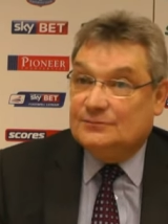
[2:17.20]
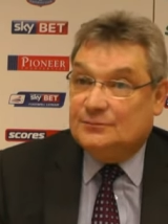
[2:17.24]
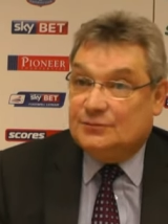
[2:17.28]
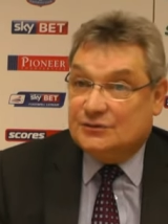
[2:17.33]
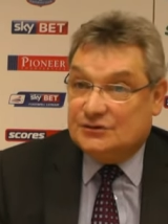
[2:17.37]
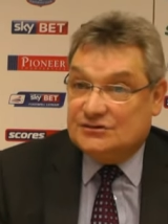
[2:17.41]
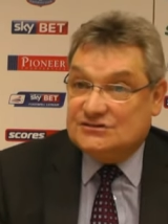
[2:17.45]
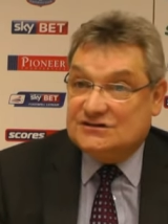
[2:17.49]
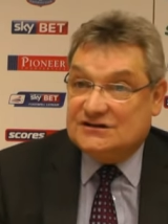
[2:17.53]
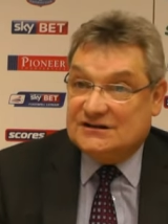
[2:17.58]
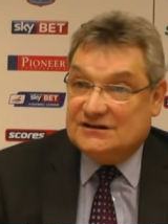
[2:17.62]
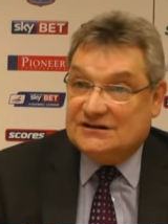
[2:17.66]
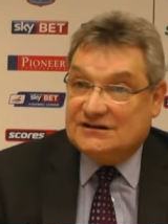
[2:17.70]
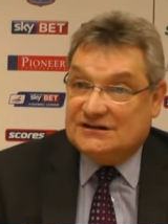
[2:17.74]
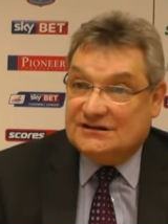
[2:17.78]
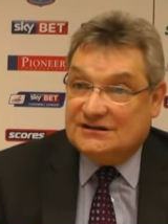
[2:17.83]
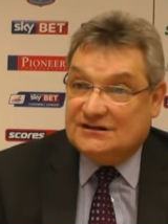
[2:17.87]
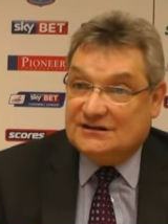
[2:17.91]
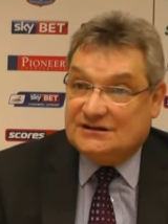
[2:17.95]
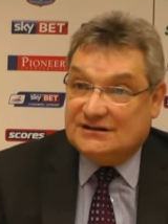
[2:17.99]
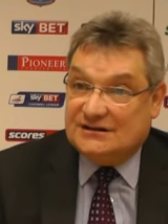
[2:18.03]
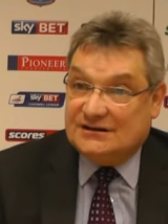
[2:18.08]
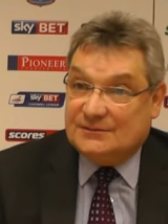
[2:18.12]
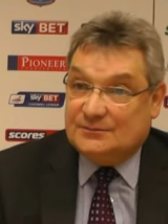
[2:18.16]
push
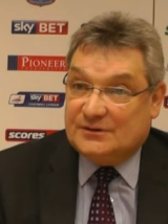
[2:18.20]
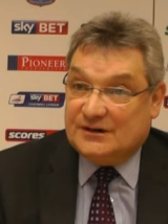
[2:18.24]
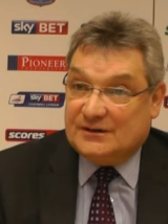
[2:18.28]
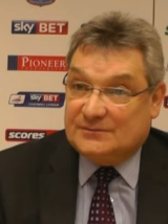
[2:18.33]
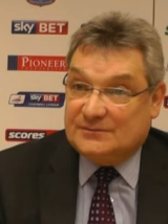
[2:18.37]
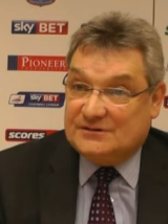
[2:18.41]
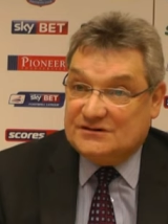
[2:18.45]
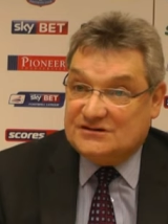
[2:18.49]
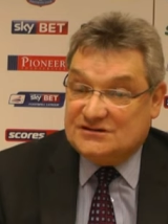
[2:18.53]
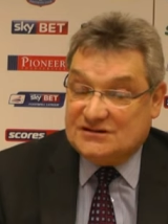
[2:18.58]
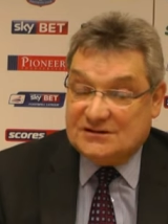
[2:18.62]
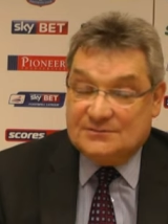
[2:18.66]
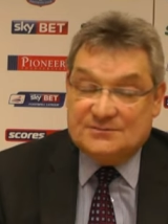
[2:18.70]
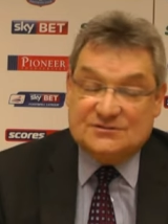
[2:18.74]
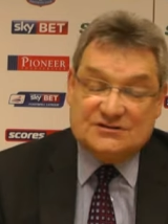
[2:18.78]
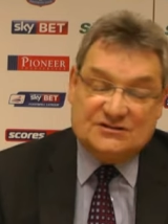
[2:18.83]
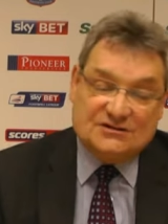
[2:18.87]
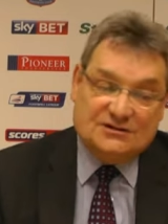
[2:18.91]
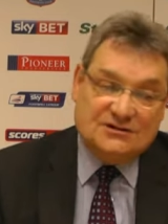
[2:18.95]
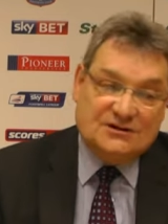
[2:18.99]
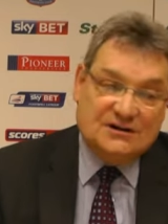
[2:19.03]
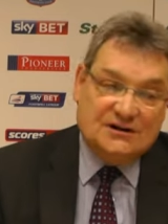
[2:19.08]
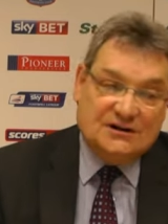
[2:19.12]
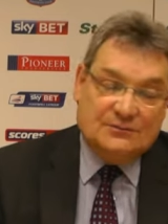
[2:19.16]
into the Premiership.
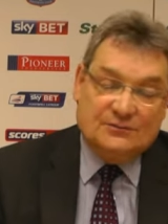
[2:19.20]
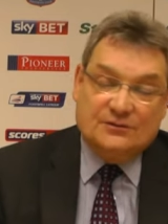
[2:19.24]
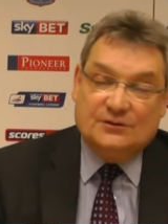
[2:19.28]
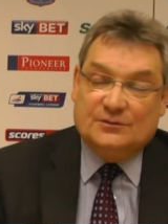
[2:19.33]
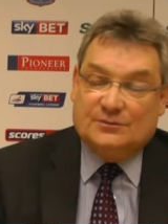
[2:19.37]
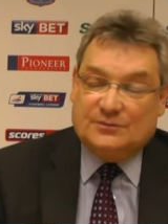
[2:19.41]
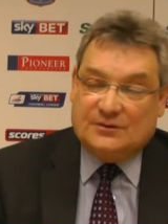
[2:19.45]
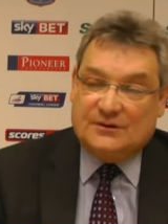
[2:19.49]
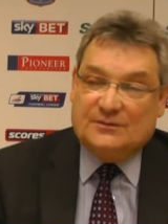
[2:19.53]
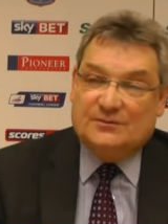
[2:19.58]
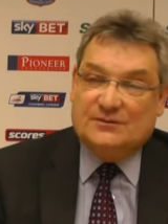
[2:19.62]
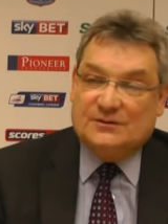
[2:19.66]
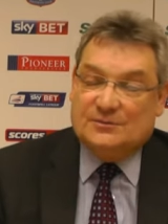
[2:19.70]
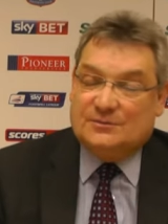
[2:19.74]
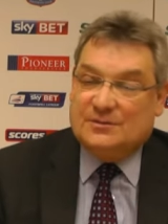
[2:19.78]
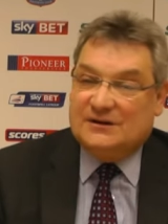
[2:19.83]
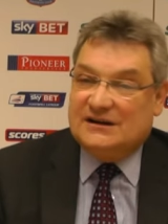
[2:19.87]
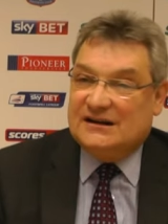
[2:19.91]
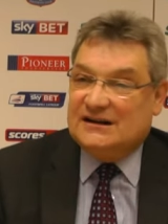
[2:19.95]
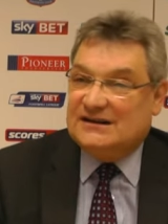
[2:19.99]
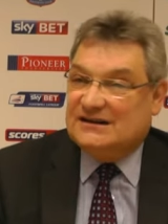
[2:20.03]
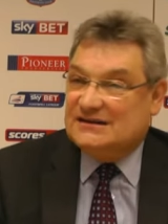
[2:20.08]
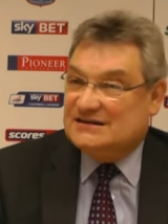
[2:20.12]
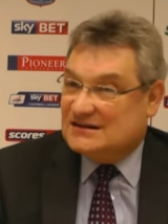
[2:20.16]
So we were probably
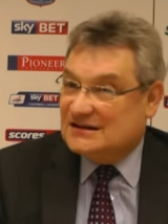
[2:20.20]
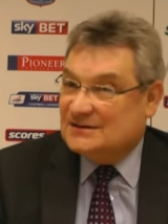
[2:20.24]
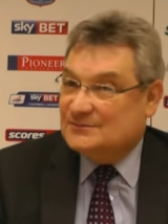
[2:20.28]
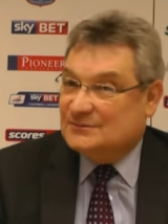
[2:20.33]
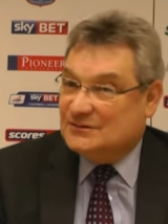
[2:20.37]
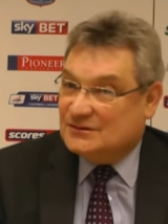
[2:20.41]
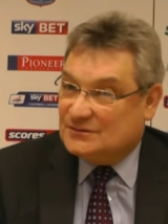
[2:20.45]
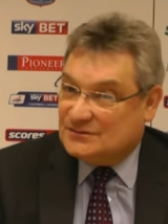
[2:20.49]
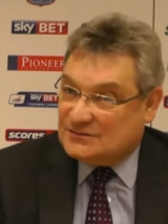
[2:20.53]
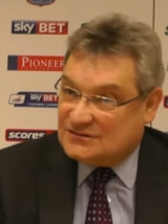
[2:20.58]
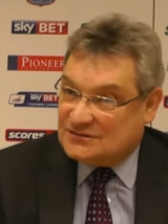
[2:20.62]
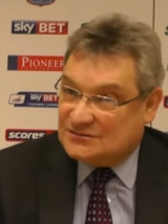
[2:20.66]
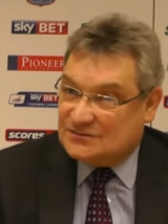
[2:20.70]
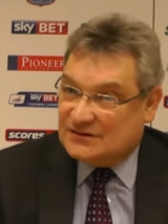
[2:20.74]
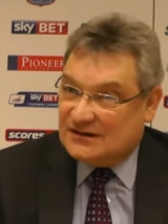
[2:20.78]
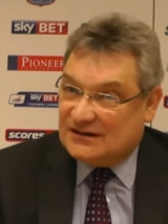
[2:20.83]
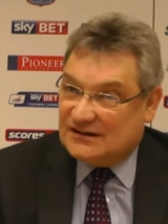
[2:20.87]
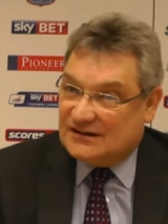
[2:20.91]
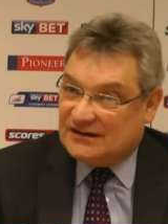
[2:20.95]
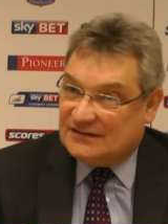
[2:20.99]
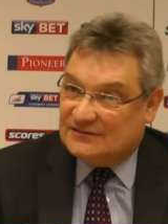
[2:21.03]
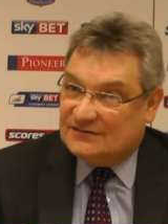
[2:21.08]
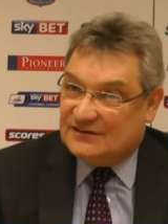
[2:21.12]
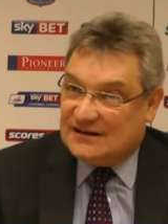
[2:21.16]
playing a team that was
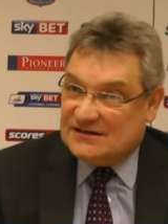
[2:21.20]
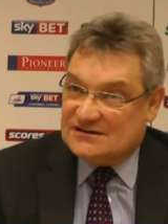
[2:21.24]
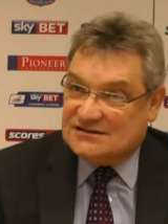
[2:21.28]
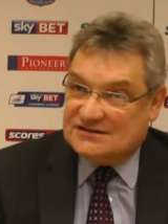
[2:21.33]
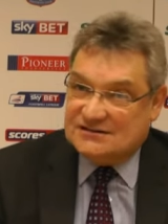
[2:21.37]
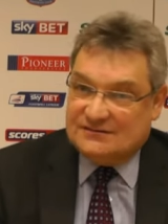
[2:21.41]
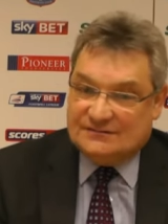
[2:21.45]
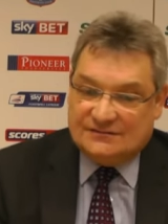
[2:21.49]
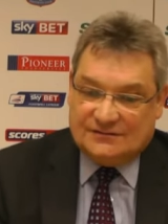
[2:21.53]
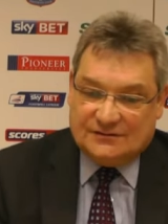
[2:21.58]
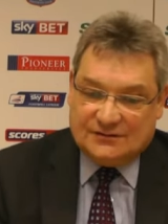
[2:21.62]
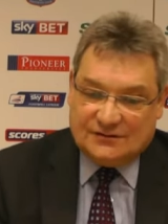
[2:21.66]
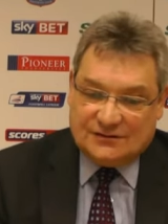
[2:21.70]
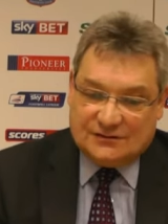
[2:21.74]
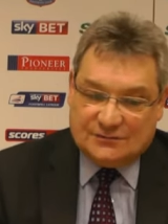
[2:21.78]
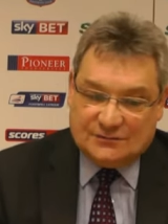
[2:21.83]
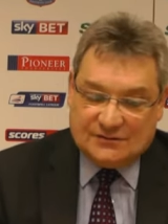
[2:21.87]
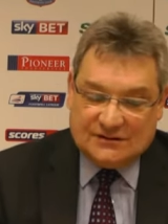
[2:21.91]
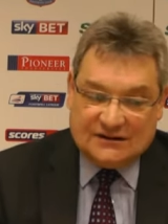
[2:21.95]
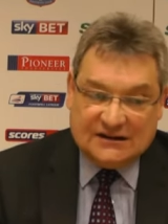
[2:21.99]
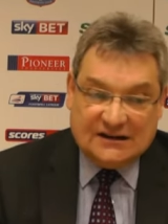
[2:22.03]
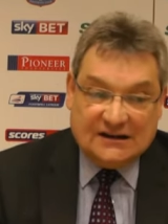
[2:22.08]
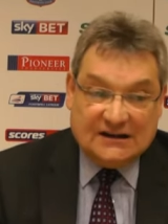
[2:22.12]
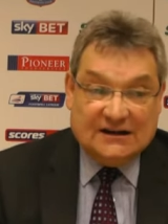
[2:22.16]
really advancing
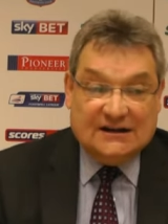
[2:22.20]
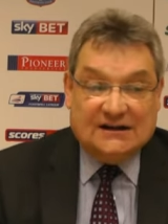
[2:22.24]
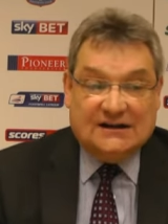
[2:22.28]
forward.